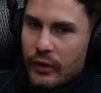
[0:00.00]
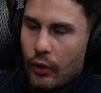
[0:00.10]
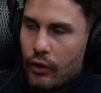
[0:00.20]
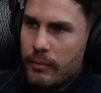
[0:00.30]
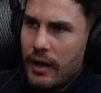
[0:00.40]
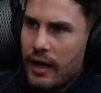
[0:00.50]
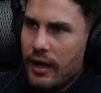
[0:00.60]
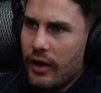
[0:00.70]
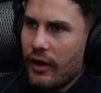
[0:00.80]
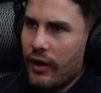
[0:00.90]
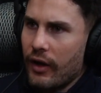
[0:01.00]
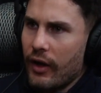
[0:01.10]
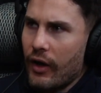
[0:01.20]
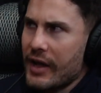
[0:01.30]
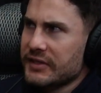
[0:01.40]
Omar
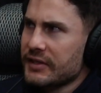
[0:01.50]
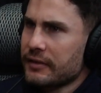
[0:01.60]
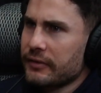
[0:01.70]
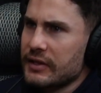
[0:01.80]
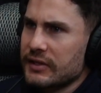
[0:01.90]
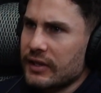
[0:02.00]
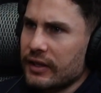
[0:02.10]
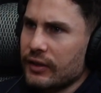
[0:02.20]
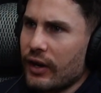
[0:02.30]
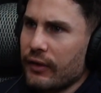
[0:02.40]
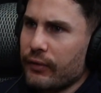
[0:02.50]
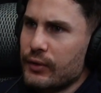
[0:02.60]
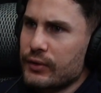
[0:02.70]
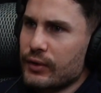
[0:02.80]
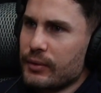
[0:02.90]
Isif, this like guy off
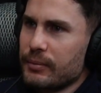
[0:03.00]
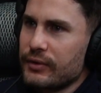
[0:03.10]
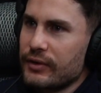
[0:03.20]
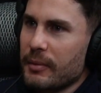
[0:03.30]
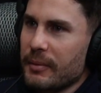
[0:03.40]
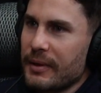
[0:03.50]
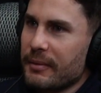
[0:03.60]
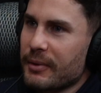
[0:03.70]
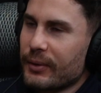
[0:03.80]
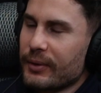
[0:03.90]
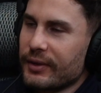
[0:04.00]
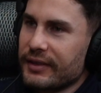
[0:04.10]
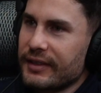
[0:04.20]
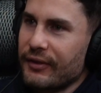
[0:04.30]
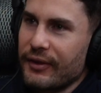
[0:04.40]
YouTube. Do you remember him at all?
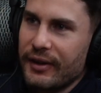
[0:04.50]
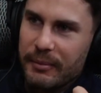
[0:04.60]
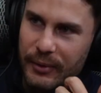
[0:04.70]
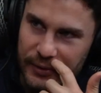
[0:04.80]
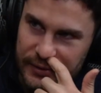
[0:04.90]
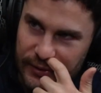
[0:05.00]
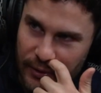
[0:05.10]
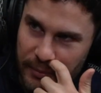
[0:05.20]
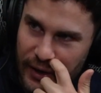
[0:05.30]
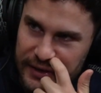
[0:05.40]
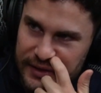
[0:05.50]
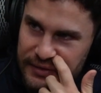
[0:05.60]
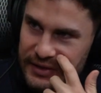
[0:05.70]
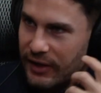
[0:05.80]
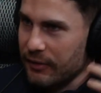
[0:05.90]
Have you come across Omar
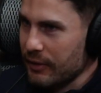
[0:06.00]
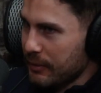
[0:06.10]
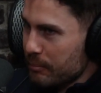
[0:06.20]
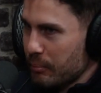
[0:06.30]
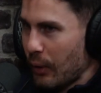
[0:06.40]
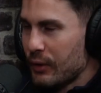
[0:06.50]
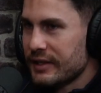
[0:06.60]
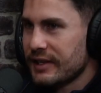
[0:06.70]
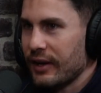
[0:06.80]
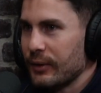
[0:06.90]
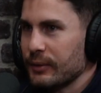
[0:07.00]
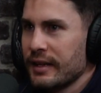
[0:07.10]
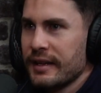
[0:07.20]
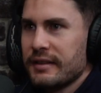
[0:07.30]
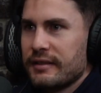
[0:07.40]
Isif? This guy with like ponytail.
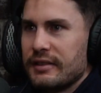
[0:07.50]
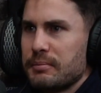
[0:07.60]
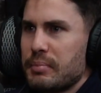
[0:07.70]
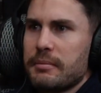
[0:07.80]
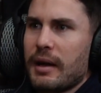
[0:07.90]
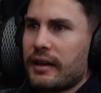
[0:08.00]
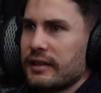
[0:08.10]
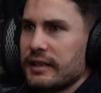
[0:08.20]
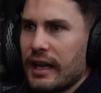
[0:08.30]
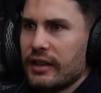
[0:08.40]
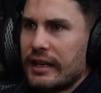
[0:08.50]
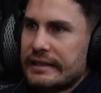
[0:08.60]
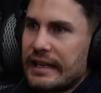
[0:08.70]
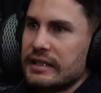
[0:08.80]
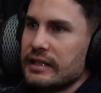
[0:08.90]
He was big back in the day, like
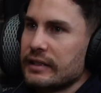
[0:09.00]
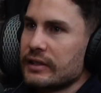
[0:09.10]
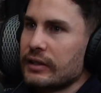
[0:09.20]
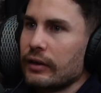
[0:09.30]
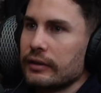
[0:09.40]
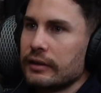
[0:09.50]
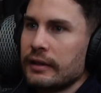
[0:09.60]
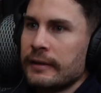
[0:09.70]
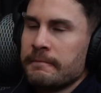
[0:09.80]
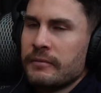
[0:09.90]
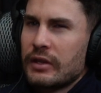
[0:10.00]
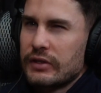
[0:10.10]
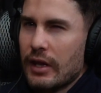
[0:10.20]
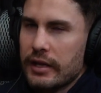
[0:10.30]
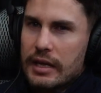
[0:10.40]
10 years ago. It
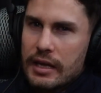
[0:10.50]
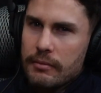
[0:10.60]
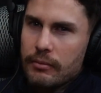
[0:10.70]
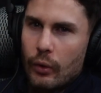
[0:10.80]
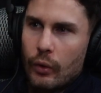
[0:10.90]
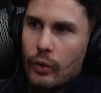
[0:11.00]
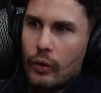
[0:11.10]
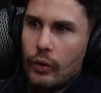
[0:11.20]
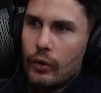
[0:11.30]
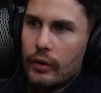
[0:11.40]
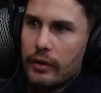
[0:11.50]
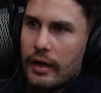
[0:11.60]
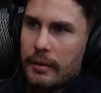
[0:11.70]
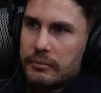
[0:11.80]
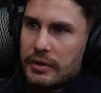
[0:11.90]
was either him or
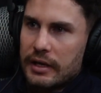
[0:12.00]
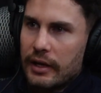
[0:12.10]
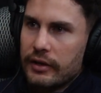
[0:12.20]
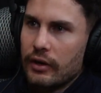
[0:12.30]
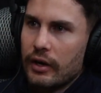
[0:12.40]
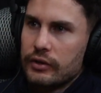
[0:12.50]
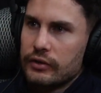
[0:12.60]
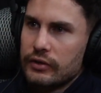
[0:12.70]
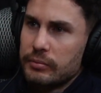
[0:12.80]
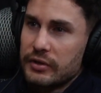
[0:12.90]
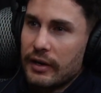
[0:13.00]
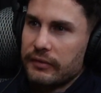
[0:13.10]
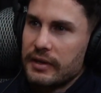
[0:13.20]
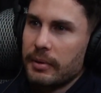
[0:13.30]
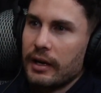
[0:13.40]
another guy on YouTube,
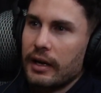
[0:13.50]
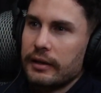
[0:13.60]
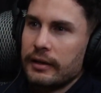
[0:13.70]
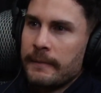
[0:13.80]
Jeff Nippard.